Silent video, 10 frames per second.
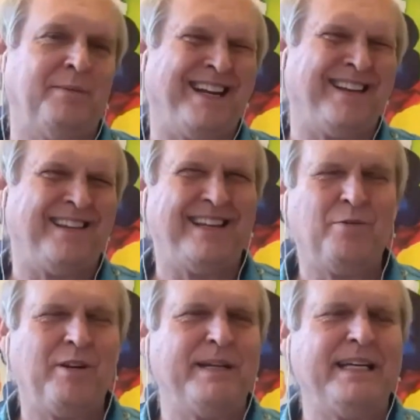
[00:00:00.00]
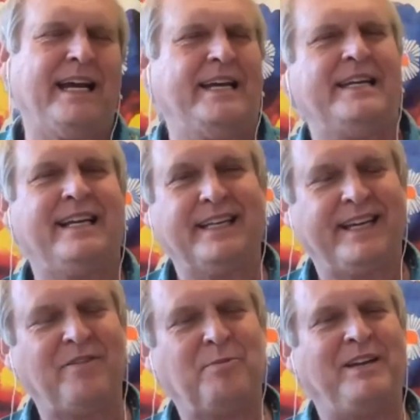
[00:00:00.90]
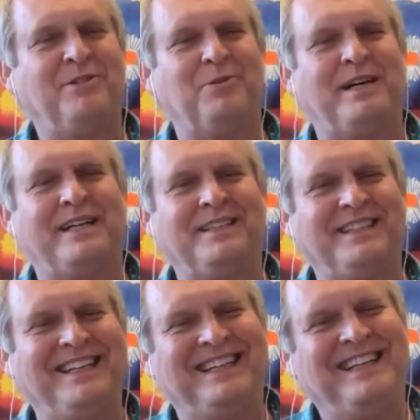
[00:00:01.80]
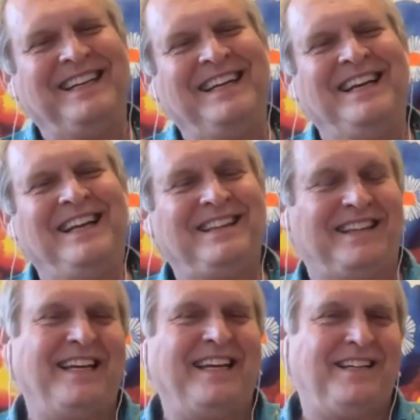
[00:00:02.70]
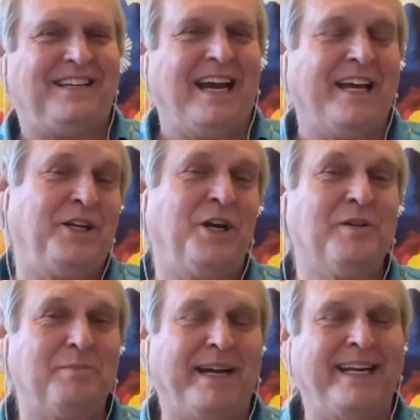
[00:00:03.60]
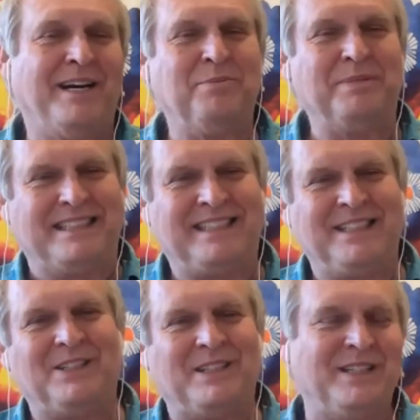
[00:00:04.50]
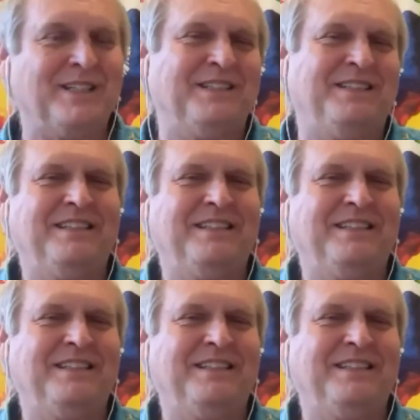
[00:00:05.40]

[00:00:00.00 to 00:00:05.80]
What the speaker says: But I think we've been kind of telling everybody for a while, and they kind of know it by now, but still they're